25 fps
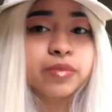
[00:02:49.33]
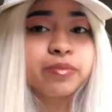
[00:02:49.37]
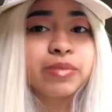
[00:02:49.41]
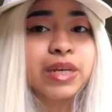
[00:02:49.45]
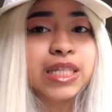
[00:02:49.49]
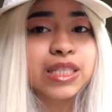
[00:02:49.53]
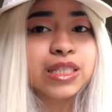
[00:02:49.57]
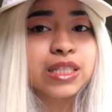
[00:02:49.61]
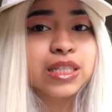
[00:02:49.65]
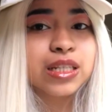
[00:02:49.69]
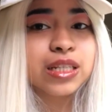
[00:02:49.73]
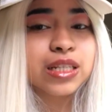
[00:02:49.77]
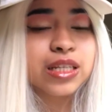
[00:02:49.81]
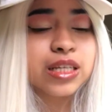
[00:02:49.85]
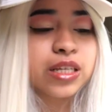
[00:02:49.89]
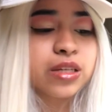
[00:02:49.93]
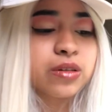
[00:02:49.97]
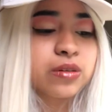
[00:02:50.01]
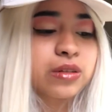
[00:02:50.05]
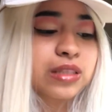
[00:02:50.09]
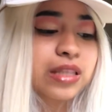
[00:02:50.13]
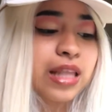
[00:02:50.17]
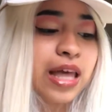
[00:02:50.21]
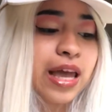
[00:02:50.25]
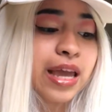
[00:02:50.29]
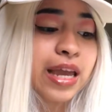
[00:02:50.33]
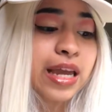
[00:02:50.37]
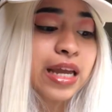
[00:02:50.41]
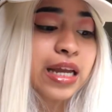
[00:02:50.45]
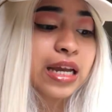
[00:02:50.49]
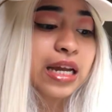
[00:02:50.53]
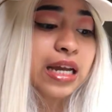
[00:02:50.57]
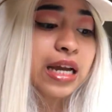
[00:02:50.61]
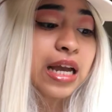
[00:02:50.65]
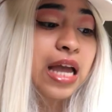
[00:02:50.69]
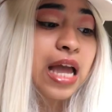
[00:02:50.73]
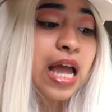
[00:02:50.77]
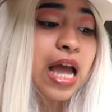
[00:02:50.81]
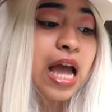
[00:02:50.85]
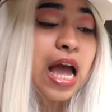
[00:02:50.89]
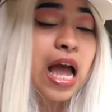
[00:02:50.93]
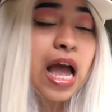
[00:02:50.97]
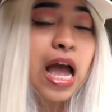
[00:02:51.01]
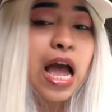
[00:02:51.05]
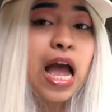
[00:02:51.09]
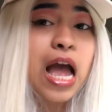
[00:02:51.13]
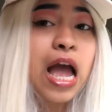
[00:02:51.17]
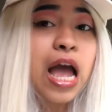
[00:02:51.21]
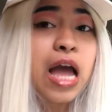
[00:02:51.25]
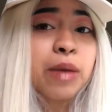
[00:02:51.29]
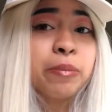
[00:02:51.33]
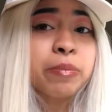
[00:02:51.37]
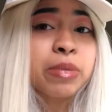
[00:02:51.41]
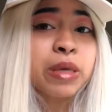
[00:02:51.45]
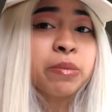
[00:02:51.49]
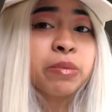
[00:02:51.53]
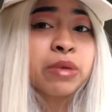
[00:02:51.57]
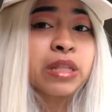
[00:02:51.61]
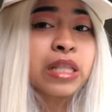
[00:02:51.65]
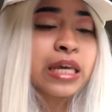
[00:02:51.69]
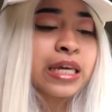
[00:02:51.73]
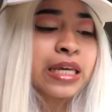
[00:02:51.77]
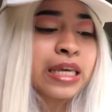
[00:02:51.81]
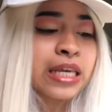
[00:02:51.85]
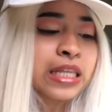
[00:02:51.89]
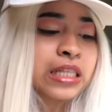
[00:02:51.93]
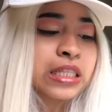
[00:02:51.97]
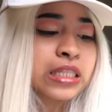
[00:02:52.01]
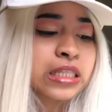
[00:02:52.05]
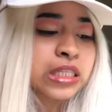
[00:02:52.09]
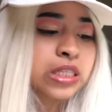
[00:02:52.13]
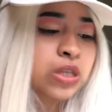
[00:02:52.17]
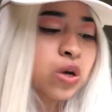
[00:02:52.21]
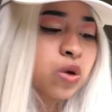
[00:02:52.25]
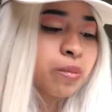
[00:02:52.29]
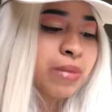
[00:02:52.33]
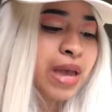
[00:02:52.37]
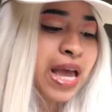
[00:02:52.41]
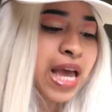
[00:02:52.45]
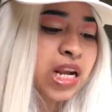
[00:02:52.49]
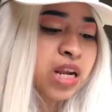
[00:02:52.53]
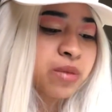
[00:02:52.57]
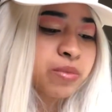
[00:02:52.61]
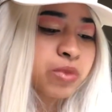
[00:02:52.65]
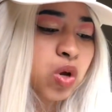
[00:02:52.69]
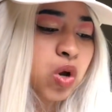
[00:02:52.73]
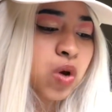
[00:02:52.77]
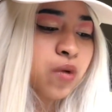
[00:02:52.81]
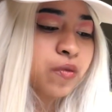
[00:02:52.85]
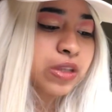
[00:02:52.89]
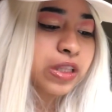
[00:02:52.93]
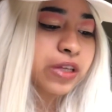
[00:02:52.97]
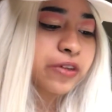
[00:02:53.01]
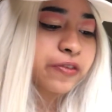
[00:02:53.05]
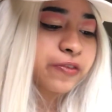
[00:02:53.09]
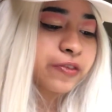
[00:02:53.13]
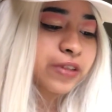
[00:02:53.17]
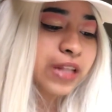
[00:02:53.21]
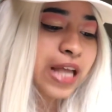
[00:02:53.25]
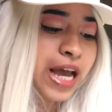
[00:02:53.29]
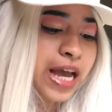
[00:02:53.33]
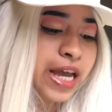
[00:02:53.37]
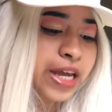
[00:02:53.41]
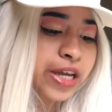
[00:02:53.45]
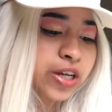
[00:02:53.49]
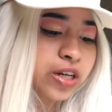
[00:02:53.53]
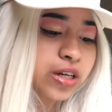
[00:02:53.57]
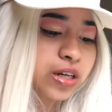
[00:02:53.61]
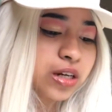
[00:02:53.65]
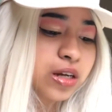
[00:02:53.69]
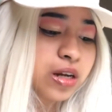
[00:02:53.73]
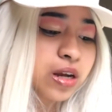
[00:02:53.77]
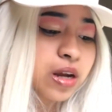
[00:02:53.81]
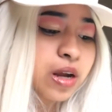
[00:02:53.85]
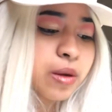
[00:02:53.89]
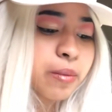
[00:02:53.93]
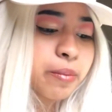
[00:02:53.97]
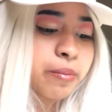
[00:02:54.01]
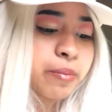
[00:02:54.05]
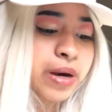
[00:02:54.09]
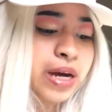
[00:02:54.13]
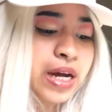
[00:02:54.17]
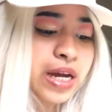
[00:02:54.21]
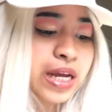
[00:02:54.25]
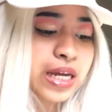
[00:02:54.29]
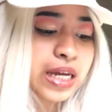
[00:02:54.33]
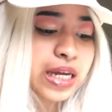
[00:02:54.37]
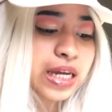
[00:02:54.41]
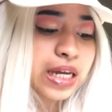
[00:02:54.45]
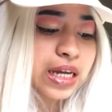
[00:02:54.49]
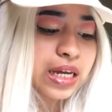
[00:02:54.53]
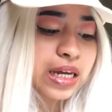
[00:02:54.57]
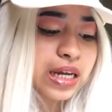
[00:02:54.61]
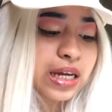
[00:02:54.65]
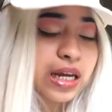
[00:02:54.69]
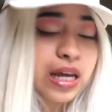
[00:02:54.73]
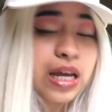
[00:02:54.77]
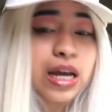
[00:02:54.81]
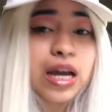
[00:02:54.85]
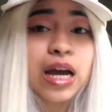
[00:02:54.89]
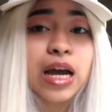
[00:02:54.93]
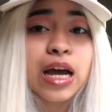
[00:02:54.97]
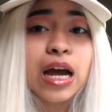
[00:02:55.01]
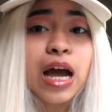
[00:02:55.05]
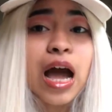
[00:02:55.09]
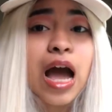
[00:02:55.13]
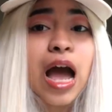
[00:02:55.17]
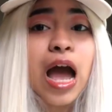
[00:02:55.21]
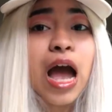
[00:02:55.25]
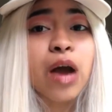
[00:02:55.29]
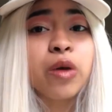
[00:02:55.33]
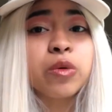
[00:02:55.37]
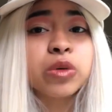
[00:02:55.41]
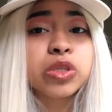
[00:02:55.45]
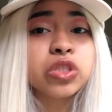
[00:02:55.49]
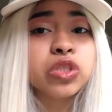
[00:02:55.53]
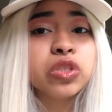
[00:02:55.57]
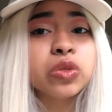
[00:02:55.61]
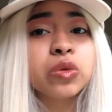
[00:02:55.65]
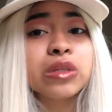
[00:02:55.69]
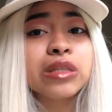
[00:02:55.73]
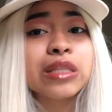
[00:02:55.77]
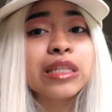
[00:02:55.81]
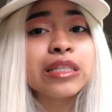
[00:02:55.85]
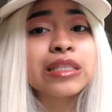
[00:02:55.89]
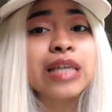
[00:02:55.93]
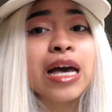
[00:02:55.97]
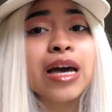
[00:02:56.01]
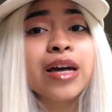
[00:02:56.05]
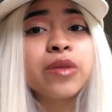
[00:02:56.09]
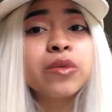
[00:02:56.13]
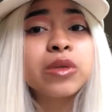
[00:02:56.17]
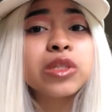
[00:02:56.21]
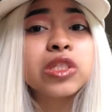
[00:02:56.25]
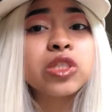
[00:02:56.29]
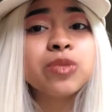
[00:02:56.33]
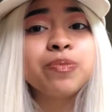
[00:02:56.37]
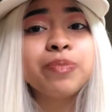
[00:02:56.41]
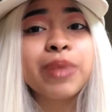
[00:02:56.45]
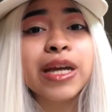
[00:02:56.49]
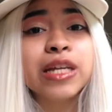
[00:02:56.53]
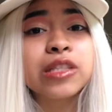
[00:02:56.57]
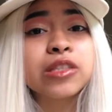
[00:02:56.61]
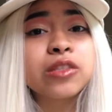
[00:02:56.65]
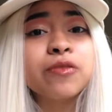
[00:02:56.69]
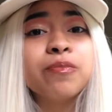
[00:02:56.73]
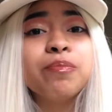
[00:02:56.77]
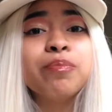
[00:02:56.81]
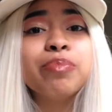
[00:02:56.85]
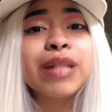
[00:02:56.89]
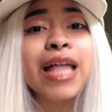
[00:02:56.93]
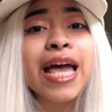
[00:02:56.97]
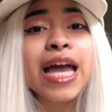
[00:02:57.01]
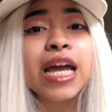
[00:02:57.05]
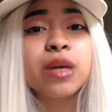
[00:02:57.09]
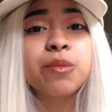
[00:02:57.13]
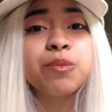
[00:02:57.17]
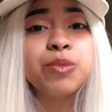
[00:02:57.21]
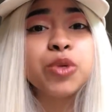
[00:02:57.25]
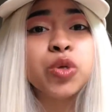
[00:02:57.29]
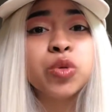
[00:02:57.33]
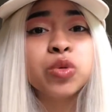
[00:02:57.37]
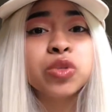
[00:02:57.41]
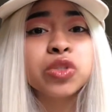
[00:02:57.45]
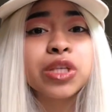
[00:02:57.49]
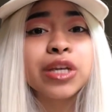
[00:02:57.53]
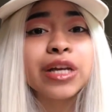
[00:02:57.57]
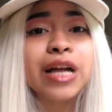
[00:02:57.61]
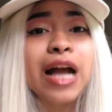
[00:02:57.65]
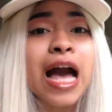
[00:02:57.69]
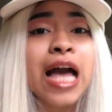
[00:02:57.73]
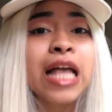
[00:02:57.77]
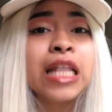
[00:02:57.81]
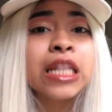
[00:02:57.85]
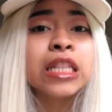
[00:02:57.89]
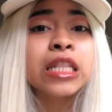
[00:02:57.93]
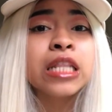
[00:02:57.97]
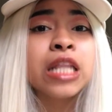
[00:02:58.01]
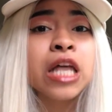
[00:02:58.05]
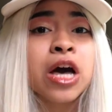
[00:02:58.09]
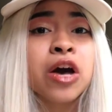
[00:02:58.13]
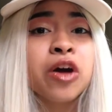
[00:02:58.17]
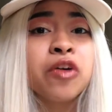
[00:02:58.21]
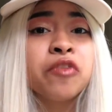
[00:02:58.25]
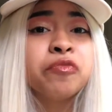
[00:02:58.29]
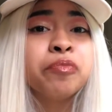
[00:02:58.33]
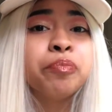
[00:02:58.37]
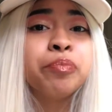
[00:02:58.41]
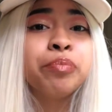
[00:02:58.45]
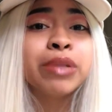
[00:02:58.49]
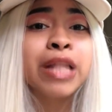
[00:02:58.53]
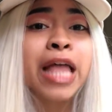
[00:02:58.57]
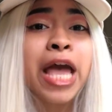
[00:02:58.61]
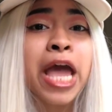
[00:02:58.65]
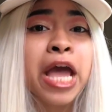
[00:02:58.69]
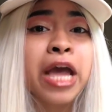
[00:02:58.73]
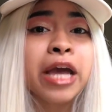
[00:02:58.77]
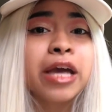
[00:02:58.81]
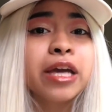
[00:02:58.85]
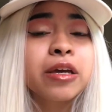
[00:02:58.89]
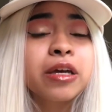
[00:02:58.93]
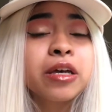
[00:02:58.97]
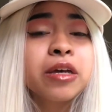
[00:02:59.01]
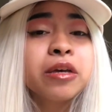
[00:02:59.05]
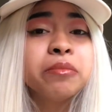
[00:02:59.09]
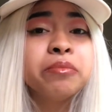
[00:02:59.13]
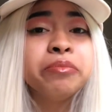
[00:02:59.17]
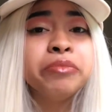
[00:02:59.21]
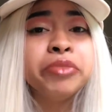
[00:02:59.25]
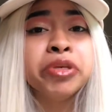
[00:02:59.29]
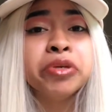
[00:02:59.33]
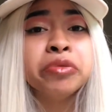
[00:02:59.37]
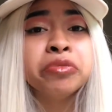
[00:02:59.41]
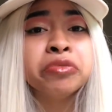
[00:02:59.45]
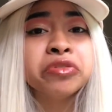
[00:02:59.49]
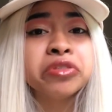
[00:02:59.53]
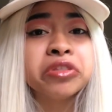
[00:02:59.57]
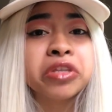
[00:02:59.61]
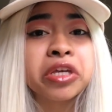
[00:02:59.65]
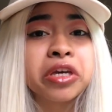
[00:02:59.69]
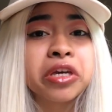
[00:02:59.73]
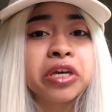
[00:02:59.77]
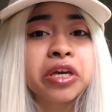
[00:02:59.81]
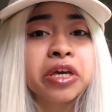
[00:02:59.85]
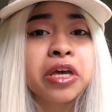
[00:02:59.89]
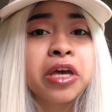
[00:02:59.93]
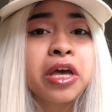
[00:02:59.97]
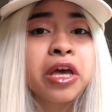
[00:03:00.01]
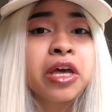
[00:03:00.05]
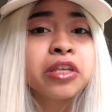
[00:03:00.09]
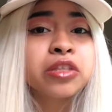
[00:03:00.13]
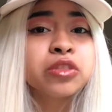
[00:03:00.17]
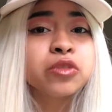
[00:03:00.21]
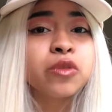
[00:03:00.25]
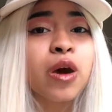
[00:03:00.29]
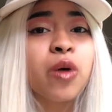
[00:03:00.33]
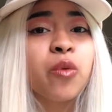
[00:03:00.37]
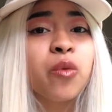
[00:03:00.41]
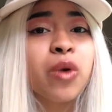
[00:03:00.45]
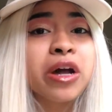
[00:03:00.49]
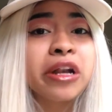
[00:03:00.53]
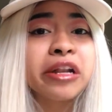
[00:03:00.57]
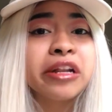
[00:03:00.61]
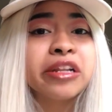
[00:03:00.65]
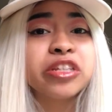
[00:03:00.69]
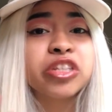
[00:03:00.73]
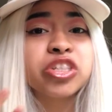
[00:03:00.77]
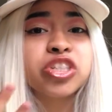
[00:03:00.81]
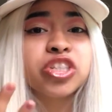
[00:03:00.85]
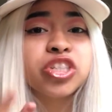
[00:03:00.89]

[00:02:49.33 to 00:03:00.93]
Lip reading: Basically, he was like, people are getting so mad at me over the flyer, but I was doing this out of respect of black music. I love black music, so I wanted to